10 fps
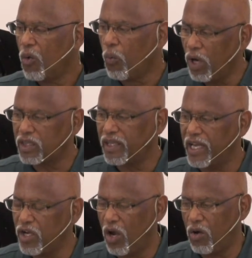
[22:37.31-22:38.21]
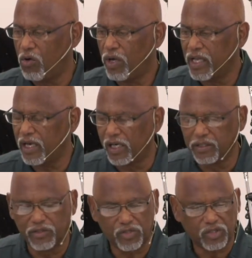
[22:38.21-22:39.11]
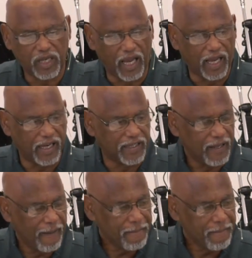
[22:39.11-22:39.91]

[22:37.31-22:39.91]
what they know and understand.